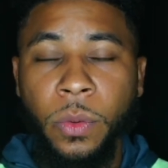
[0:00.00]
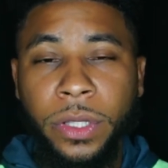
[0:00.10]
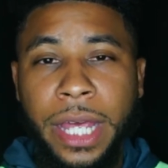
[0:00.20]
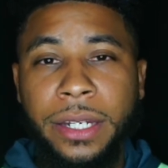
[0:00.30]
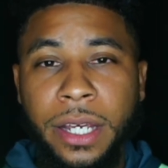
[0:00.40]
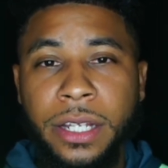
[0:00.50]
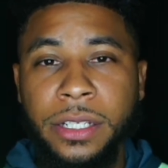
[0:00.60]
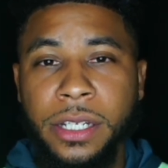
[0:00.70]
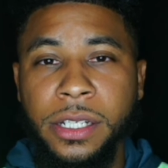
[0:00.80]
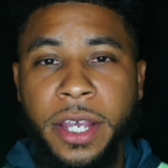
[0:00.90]
What that does
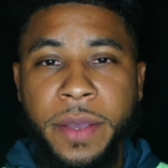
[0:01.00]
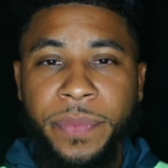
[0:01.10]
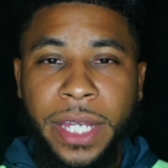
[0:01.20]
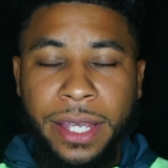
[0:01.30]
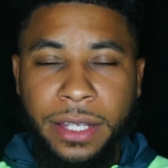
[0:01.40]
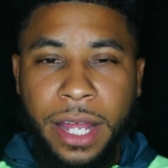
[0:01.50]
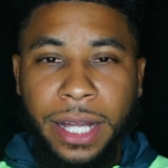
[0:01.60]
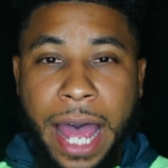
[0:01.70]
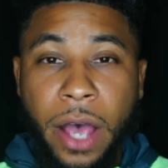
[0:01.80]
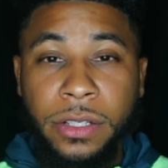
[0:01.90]
is it
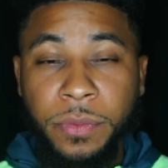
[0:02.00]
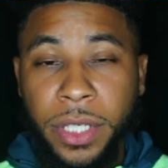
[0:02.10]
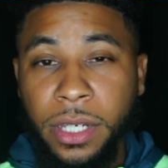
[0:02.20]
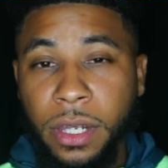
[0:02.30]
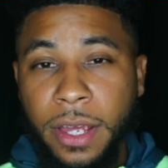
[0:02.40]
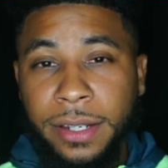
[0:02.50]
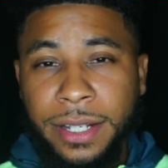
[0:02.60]
allows me